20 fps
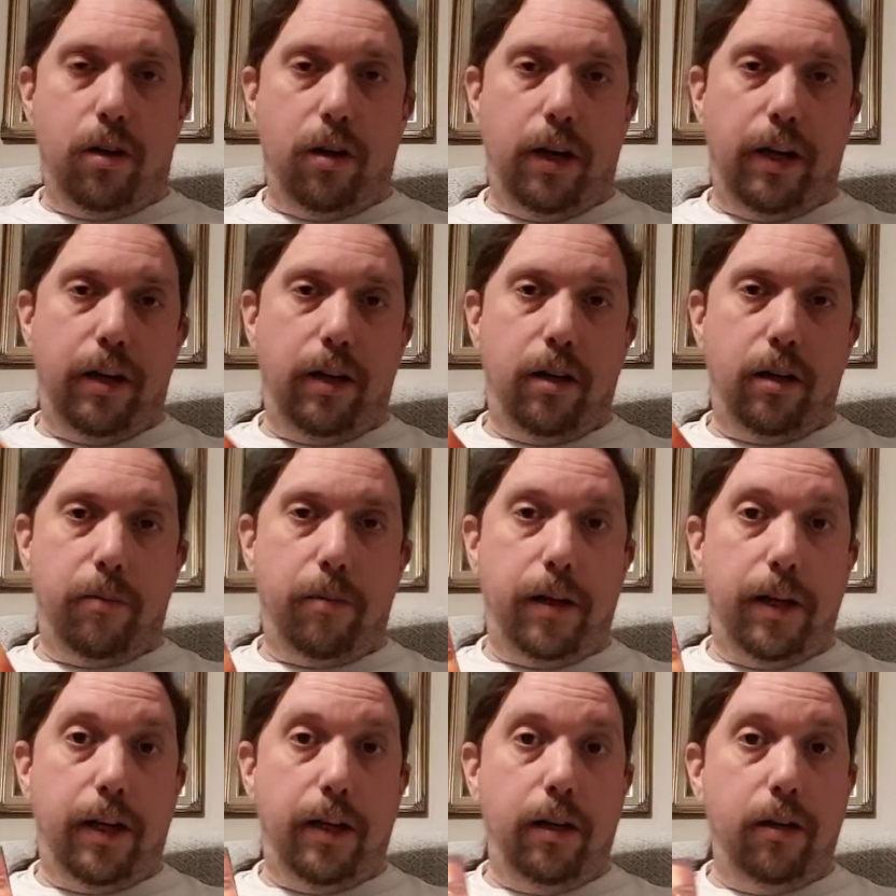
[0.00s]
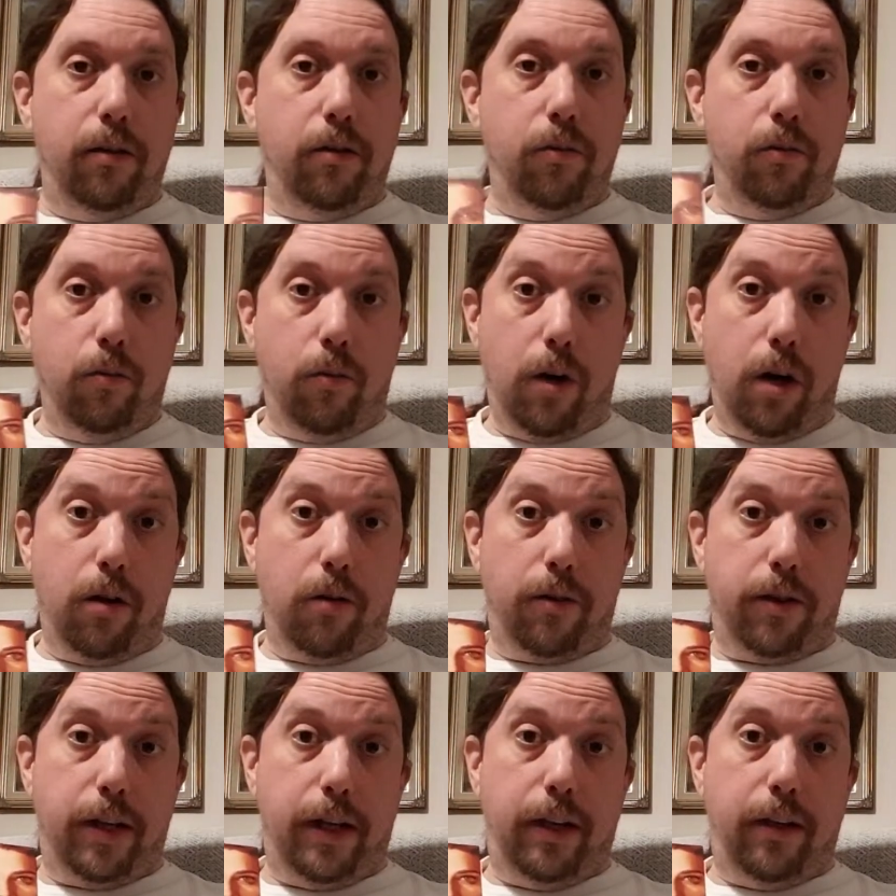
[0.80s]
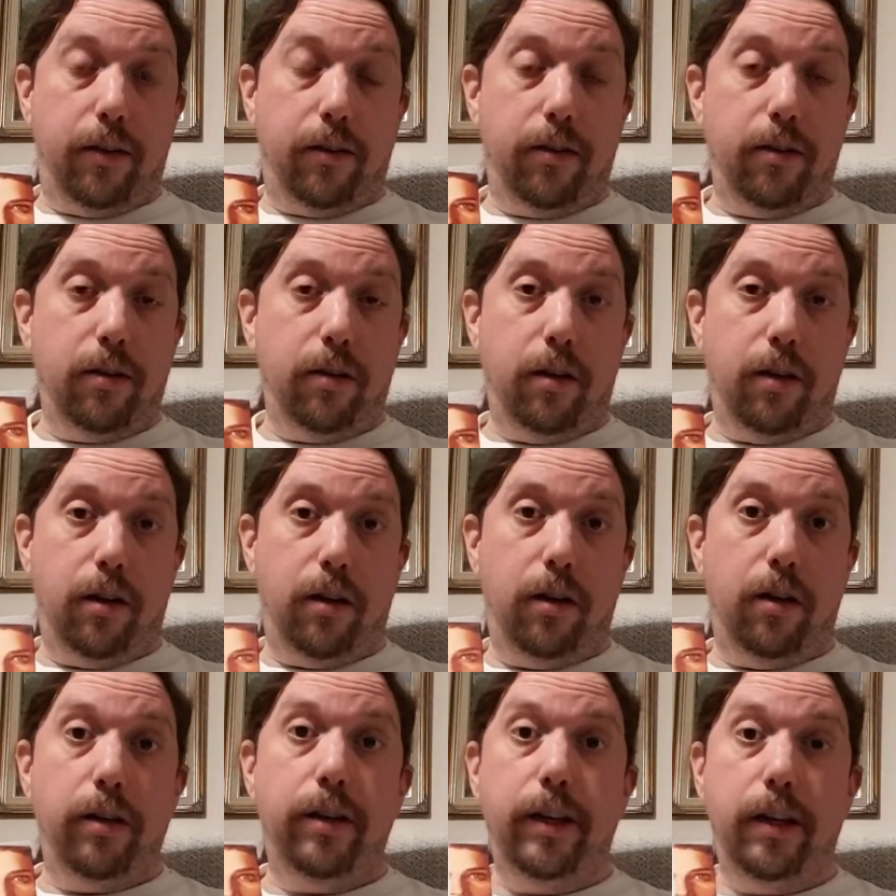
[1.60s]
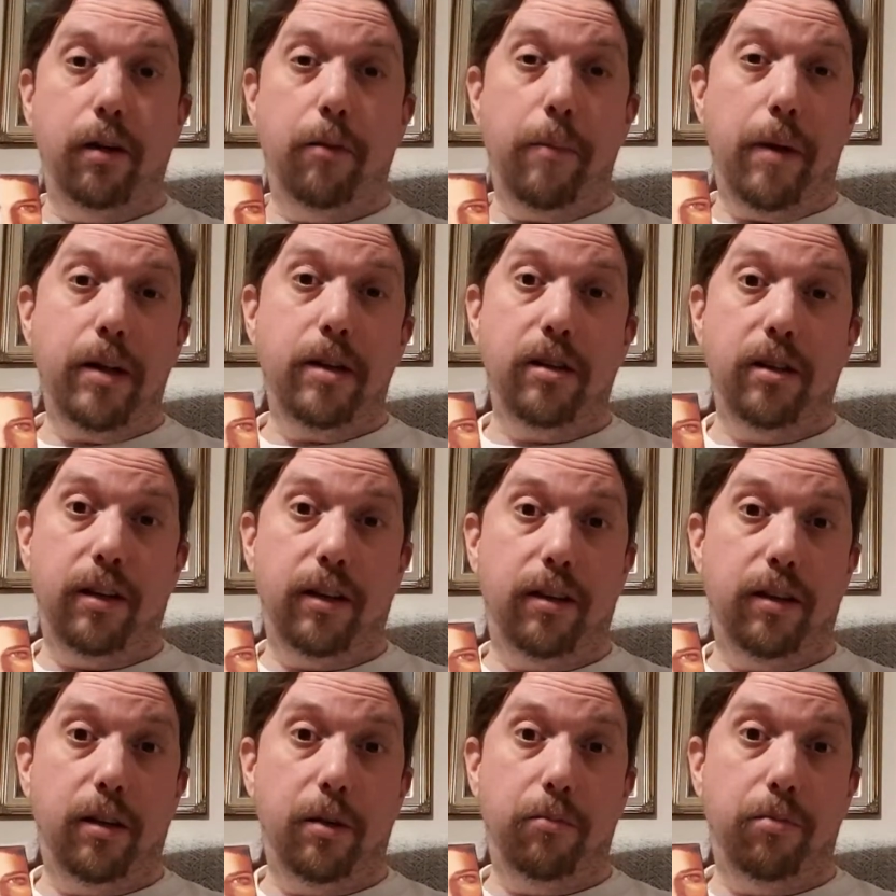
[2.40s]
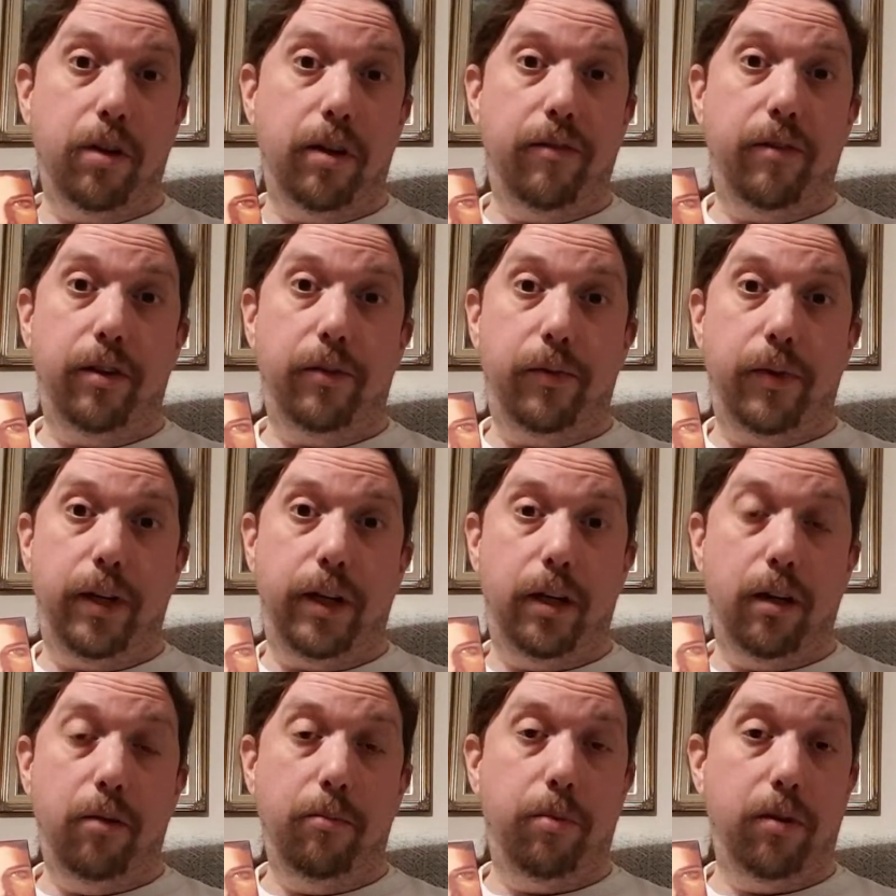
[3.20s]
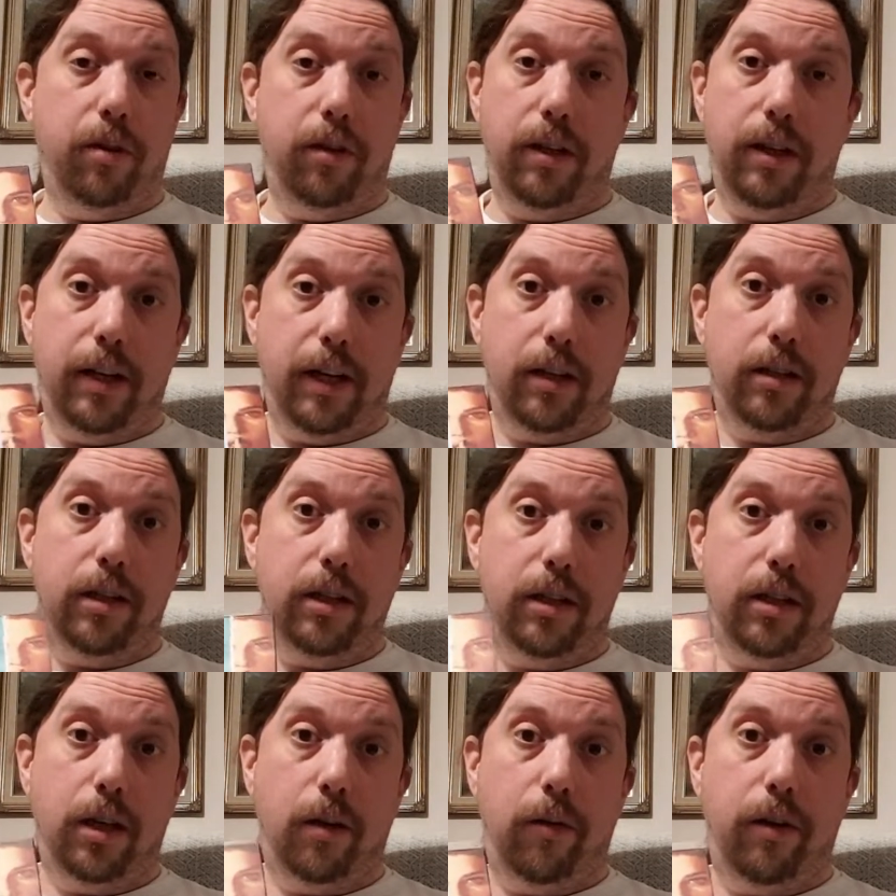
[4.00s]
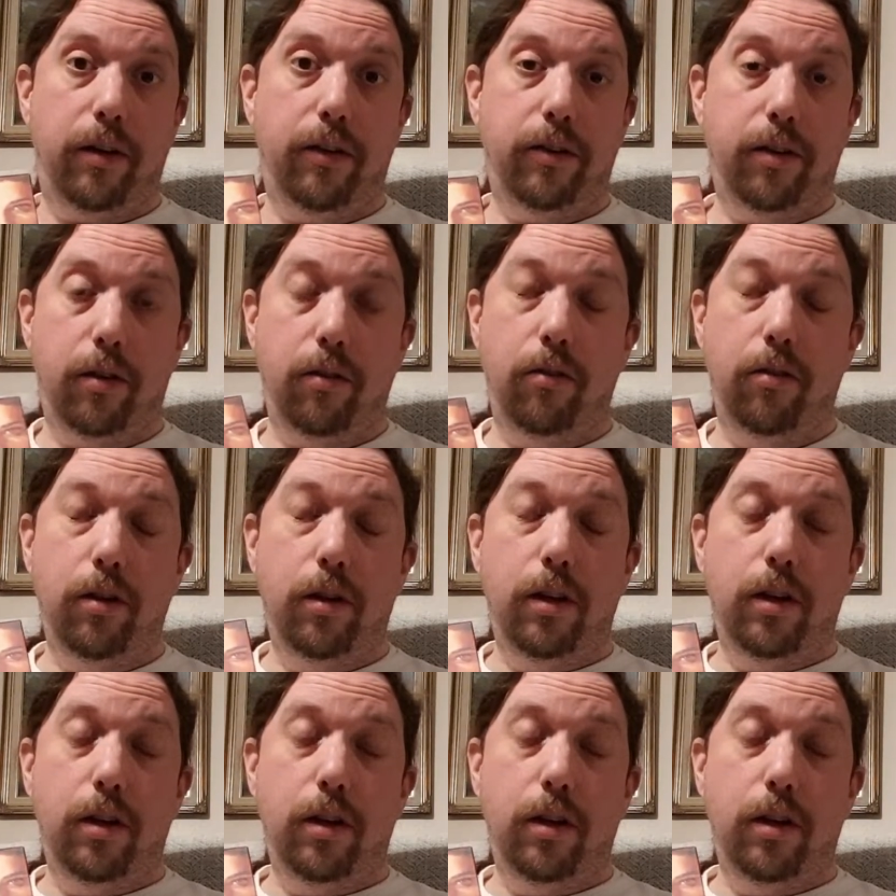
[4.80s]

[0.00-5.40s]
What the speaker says: ended up getting Wild Things. I think I mentioned this in a previous video, but didn't actually show it. So